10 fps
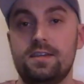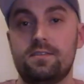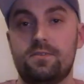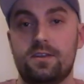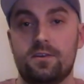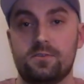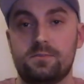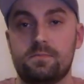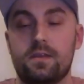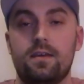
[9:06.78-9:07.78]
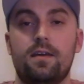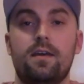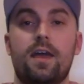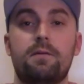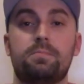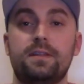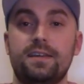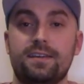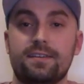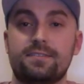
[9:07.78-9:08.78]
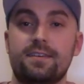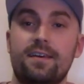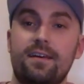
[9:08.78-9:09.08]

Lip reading: in the videos. And please,